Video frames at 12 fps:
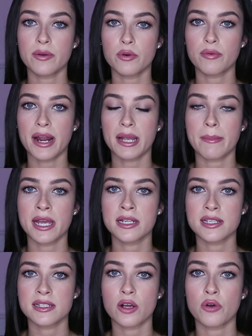I would
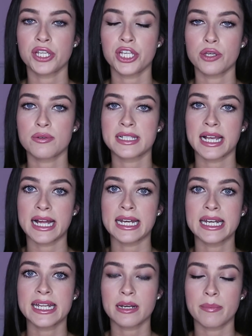recommend is only using a
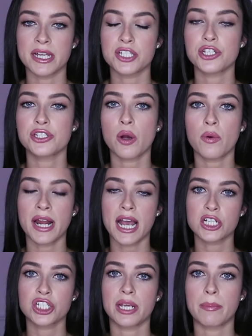little bit. You don't want to
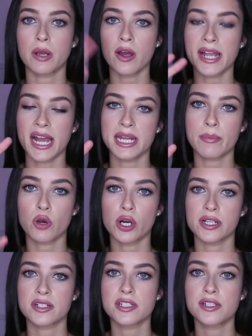actually apply any
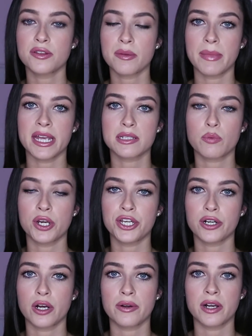product to the mitt when
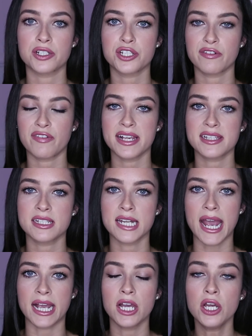you're going onto your face and
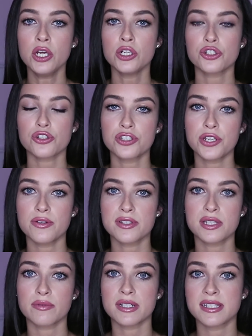neck. Just
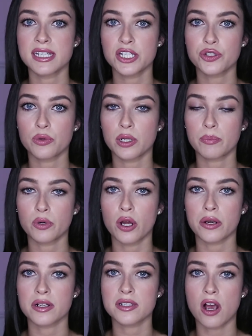use the residual
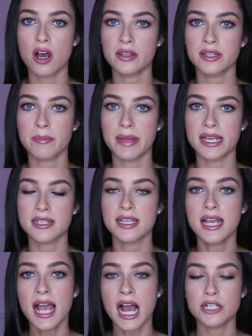product on the mitt
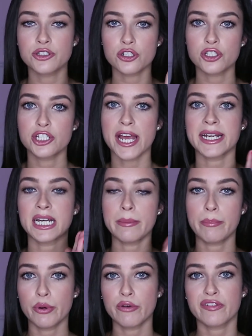and just gently
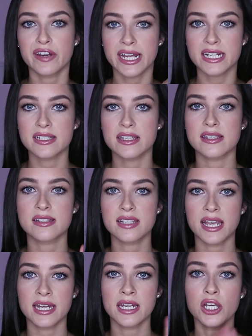buff it into the
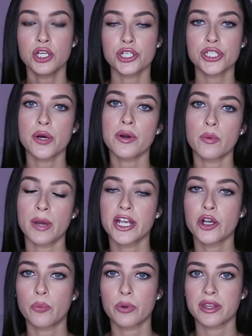skin. You don't want to
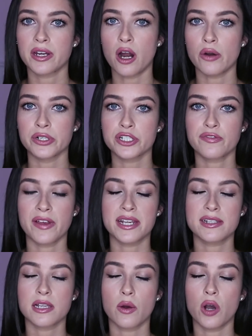wake up with an orange
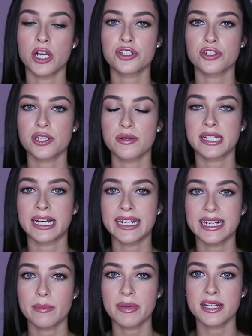face, so I just use a
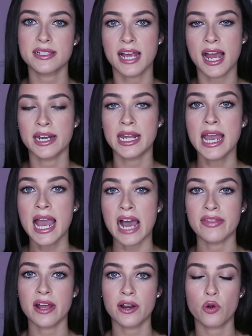little bit of tan,
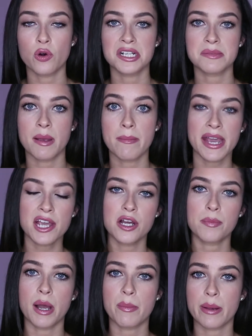and then of course my
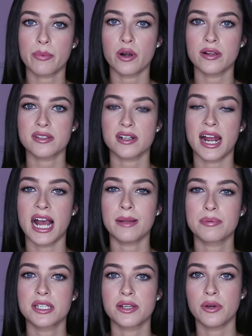makeup and my bronzer
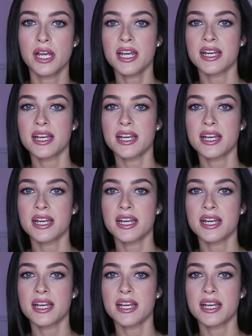help to